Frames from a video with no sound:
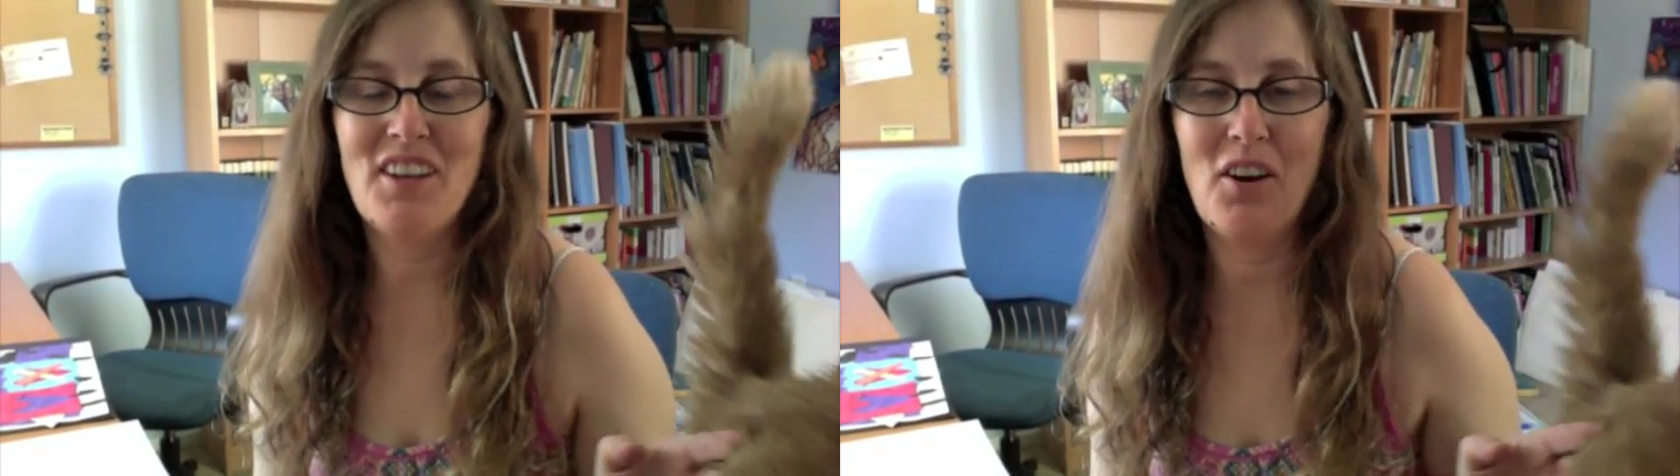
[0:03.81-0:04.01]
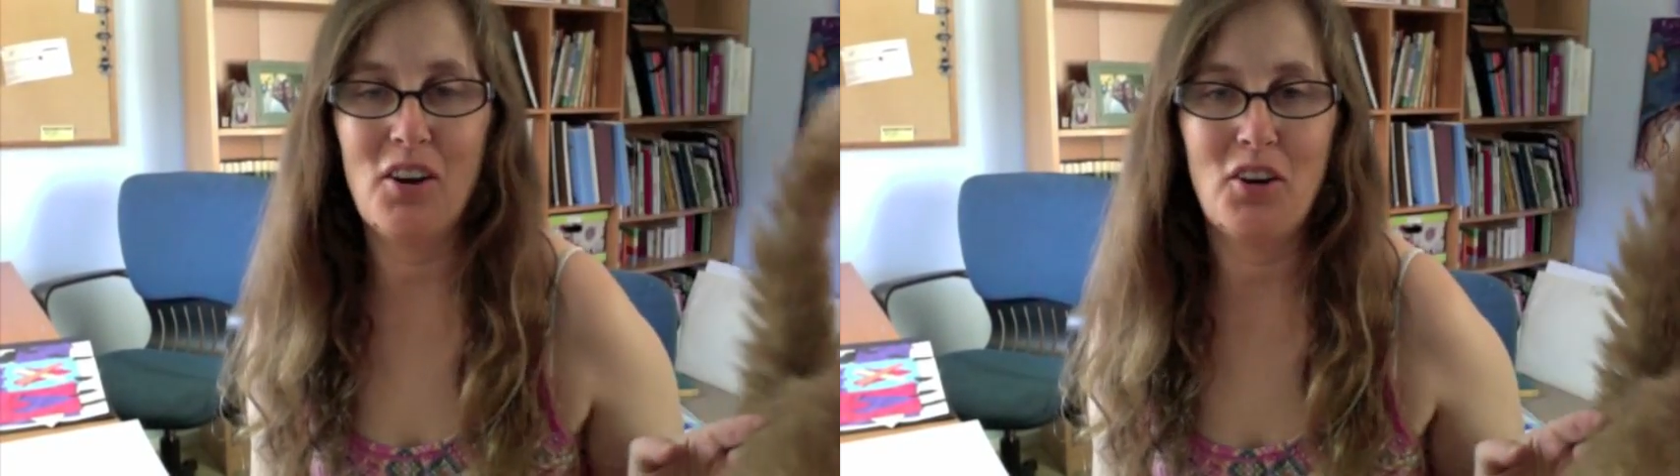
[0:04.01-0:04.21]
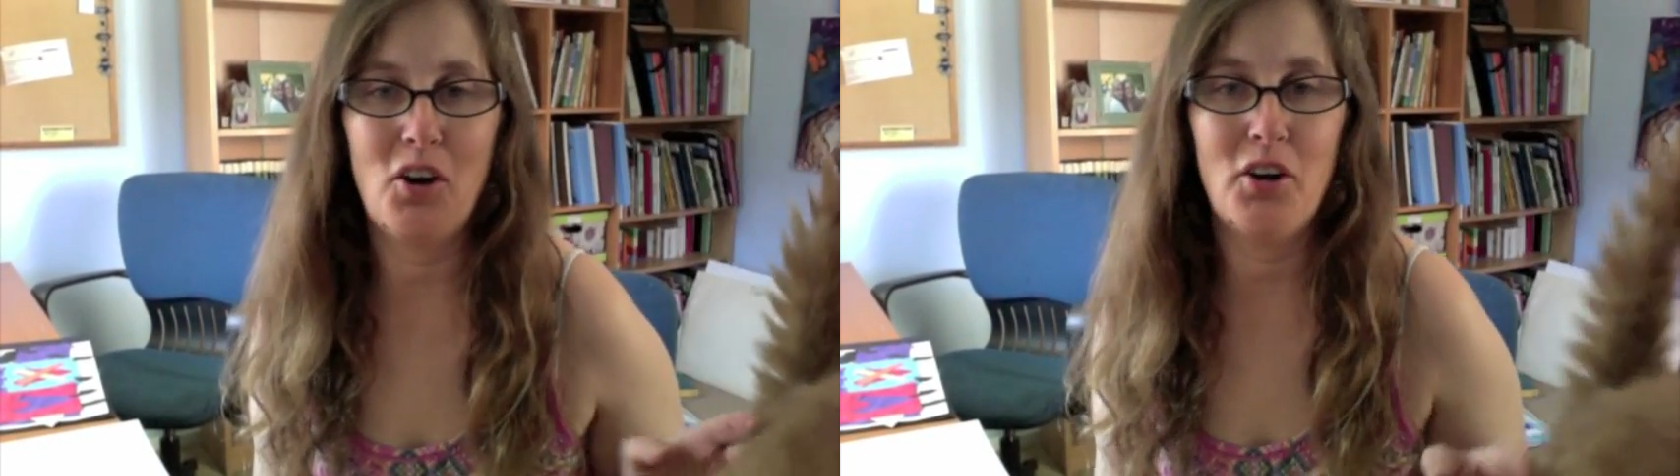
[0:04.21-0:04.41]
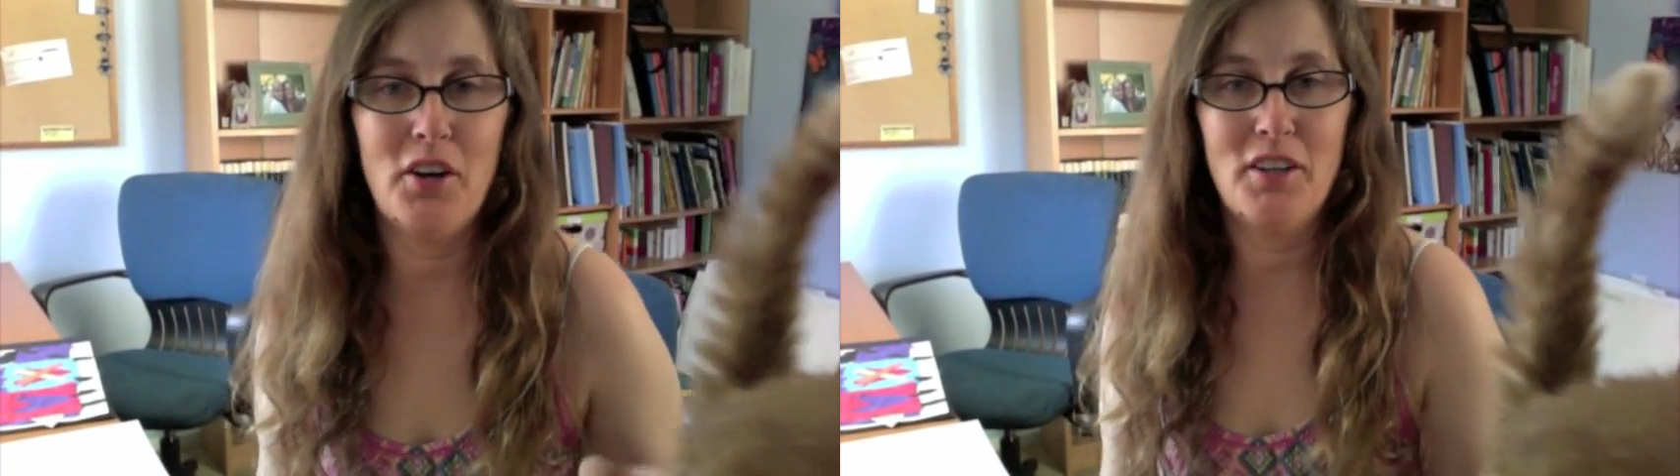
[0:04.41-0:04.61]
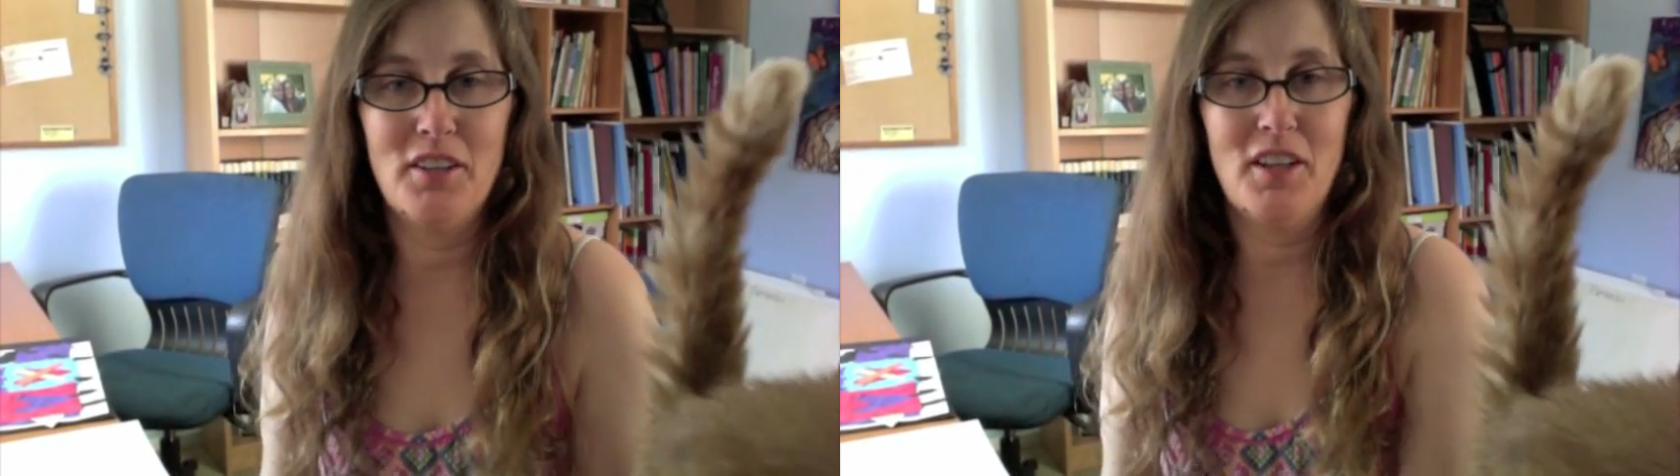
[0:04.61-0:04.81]
the Art
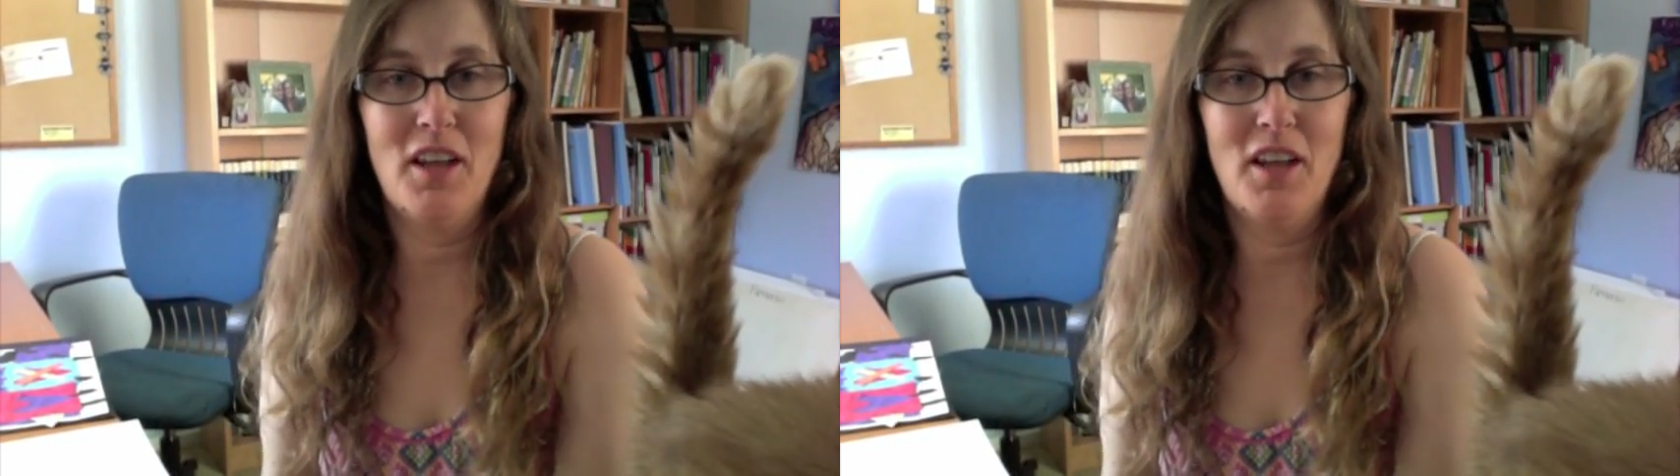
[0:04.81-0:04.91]
Garden